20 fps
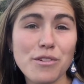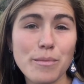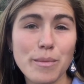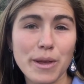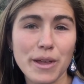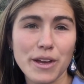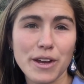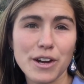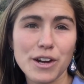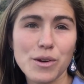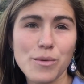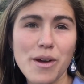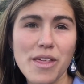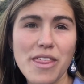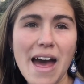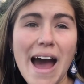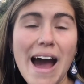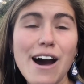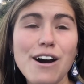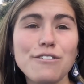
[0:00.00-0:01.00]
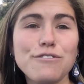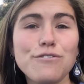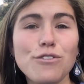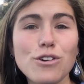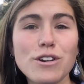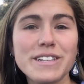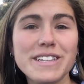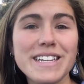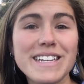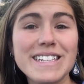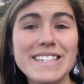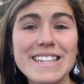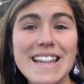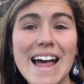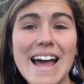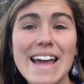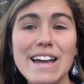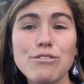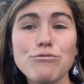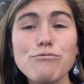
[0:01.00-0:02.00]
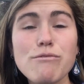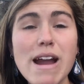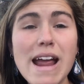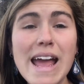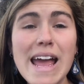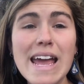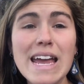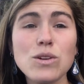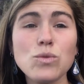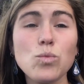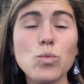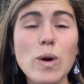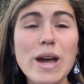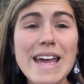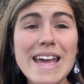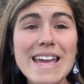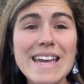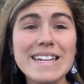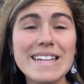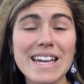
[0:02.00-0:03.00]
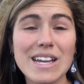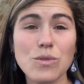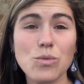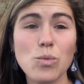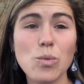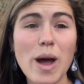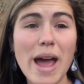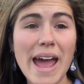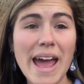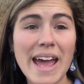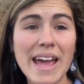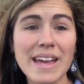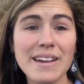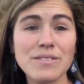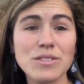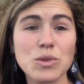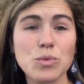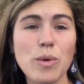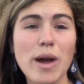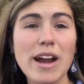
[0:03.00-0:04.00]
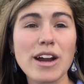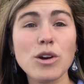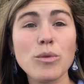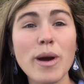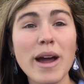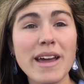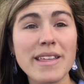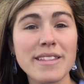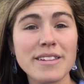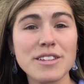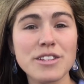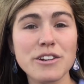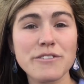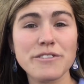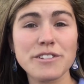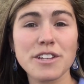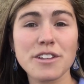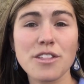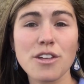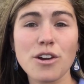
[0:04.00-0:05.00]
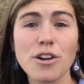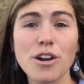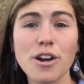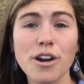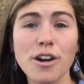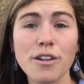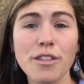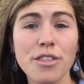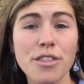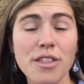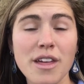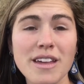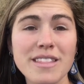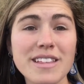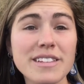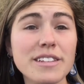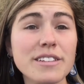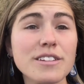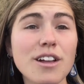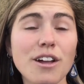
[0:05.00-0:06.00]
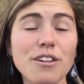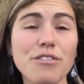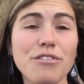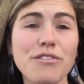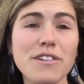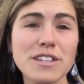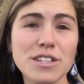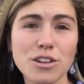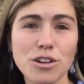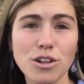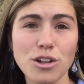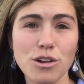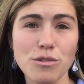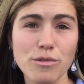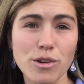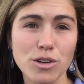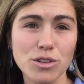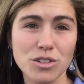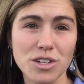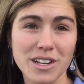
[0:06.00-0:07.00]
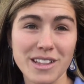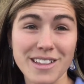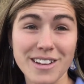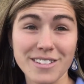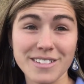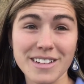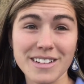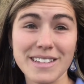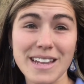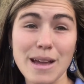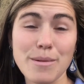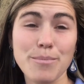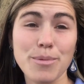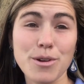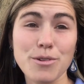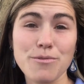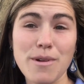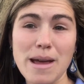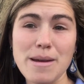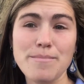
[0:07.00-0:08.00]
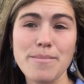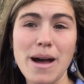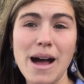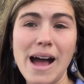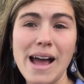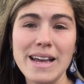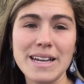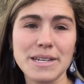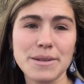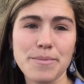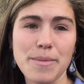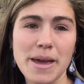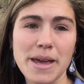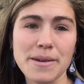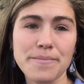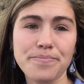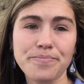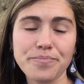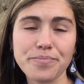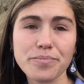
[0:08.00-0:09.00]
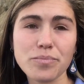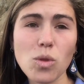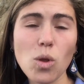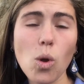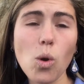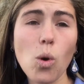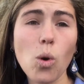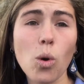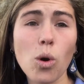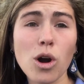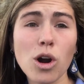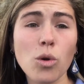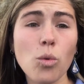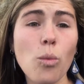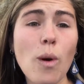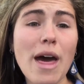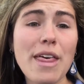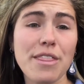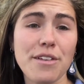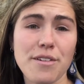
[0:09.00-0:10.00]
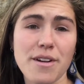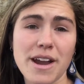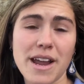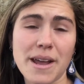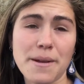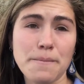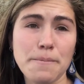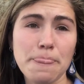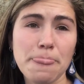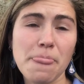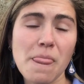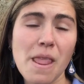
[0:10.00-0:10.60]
familiar with how forces like rain, wind, and waves wear away the surface of the Earth. This is called physical erosion, and there's an example right behind me, or weathering.